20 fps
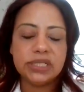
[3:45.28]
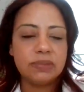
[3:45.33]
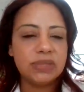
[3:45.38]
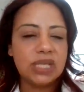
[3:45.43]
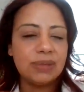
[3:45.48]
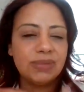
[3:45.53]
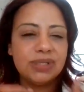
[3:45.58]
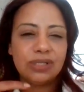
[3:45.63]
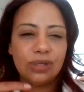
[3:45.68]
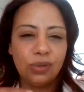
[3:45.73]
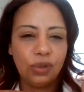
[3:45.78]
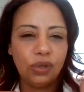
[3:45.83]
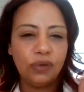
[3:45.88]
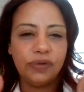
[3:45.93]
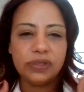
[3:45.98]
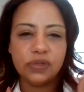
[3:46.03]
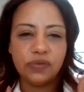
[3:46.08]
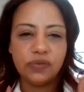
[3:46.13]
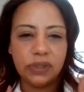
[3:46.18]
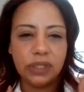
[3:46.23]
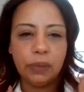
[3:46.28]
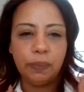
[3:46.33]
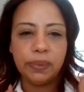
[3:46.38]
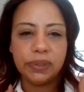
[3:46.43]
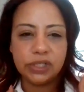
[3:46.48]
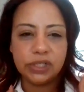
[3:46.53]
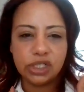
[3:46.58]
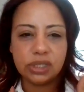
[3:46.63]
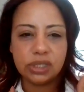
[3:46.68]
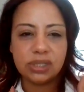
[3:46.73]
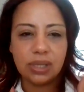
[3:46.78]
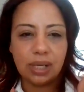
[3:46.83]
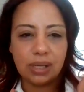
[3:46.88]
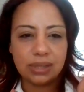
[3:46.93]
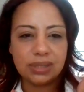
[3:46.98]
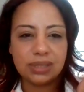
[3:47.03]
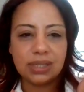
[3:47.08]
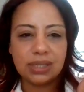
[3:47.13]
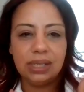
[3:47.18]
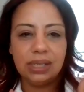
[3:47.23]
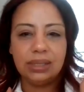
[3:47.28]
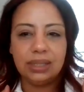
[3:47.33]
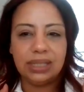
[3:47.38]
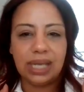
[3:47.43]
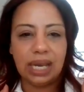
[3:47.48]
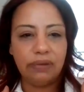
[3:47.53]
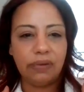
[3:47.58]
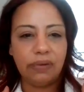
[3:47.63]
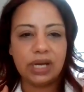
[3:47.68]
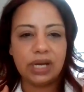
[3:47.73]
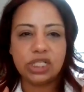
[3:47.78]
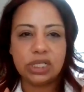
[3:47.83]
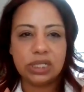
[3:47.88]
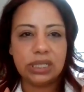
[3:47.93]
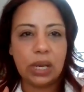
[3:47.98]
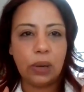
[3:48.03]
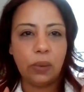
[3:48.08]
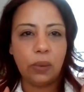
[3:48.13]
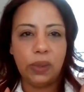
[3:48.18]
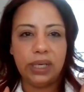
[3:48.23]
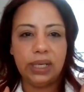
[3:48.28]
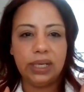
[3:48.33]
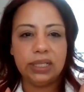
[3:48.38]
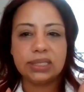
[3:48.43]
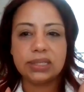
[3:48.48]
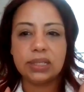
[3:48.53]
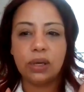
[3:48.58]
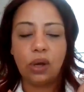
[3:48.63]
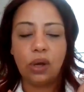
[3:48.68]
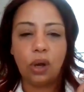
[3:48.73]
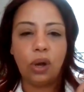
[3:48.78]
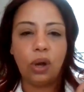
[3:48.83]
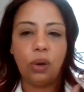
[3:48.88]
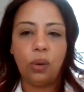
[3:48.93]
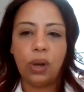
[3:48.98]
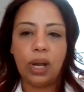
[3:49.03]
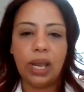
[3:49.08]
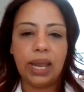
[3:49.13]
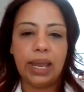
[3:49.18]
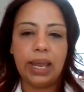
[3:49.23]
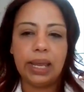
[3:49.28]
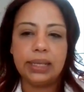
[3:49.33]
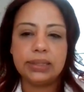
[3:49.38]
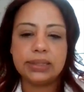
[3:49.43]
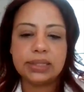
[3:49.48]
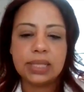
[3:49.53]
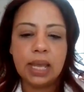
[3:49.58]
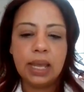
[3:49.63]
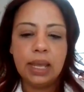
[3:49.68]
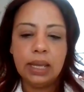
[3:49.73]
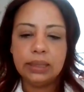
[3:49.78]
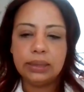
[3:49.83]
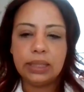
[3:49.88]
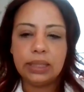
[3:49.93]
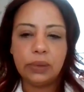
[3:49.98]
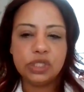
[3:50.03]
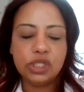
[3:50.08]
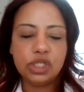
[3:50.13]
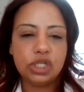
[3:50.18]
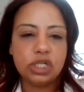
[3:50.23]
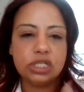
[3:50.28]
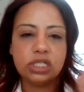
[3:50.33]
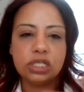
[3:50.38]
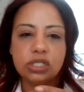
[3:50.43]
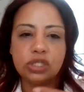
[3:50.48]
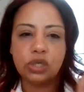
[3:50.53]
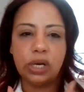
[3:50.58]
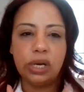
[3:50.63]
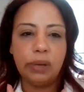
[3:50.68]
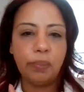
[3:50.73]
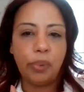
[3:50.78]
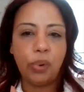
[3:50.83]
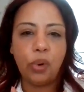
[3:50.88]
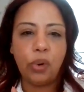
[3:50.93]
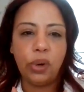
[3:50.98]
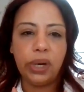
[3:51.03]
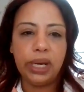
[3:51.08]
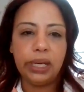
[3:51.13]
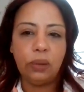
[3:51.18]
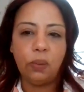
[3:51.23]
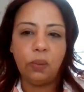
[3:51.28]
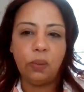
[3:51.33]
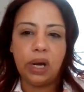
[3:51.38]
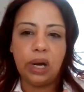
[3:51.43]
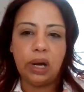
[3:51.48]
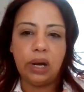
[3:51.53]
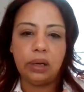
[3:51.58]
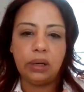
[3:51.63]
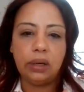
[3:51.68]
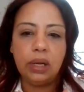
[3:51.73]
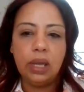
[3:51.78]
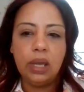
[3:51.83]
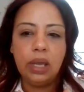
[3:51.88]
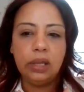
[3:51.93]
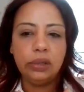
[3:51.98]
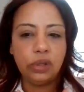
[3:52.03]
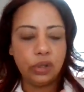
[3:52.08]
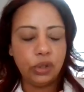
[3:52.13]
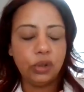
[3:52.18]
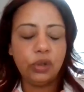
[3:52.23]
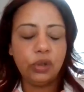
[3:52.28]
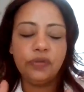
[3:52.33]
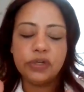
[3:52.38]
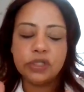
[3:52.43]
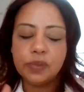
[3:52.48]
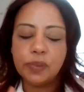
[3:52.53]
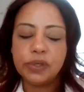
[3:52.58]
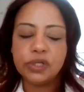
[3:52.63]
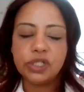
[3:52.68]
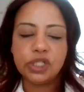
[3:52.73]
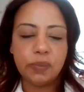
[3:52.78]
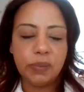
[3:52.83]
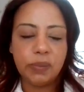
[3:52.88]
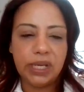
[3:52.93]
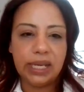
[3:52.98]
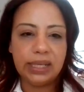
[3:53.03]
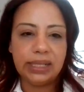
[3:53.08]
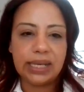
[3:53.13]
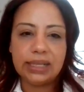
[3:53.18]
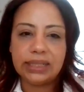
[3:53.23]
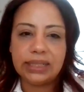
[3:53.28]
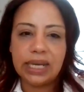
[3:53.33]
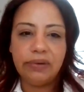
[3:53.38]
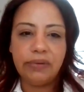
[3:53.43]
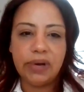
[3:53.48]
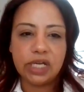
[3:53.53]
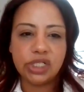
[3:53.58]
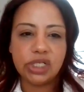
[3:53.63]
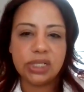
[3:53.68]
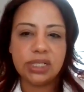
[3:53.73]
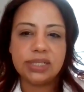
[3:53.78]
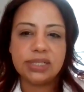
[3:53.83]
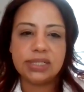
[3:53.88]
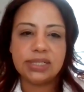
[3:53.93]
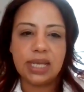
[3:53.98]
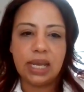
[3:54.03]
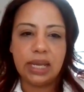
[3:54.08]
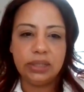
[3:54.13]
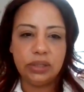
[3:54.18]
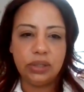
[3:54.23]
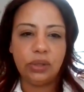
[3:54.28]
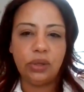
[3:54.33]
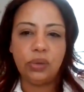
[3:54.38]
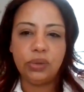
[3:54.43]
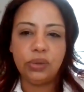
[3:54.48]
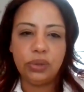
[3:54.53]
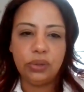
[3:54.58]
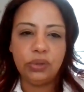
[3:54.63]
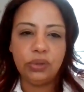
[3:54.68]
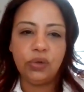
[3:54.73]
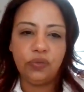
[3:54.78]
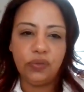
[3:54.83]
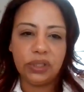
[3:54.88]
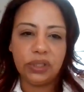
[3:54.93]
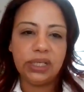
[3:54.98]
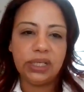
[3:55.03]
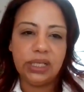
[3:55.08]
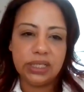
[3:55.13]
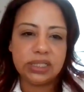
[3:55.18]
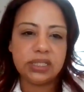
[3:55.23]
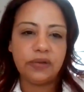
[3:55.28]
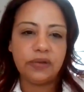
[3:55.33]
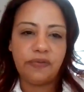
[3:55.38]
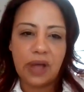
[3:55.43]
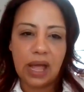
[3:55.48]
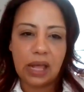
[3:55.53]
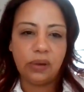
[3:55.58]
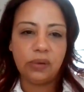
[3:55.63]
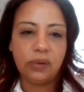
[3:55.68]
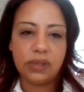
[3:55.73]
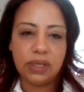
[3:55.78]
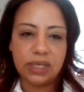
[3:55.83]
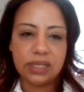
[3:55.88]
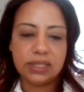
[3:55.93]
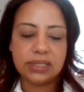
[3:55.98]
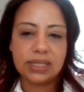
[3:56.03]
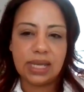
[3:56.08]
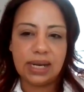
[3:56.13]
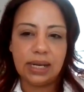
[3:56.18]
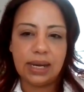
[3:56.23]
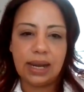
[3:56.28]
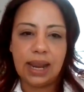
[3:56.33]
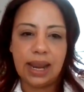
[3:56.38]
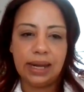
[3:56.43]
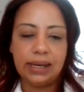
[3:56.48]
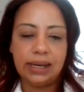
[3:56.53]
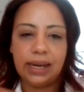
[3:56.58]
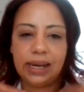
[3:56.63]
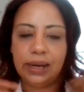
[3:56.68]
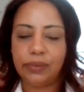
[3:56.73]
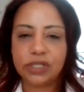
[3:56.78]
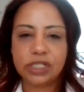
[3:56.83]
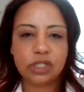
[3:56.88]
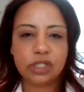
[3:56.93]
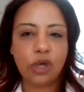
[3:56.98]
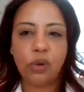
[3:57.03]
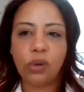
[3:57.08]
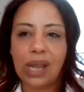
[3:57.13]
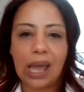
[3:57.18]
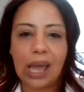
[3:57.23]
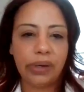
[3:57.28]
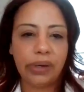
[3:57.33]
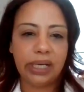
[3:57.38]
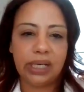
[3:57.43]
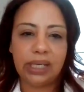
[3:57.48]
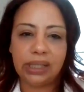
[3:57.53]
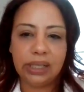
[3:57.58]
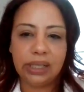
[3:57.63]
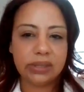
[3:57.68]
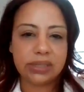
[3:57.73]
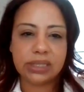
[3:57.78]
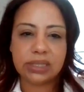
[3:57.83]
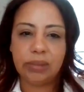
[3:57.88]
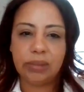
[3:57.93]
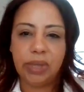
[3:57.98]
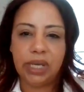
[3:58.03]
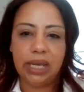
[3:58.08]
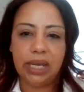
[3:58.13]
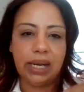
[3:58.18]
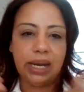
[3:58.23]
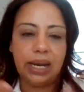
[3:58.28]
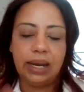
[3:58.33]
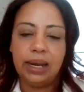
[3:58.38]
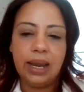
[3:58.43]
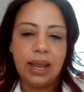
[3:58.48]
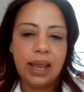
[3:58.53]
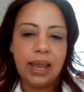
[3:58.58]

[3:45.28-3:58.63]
But sometimes the universe really pushes us in the direction that we need to go. And there was just a certain point where the universe pushed me in that direction and said, you really need to follow this. And it was so loud and clear to me. And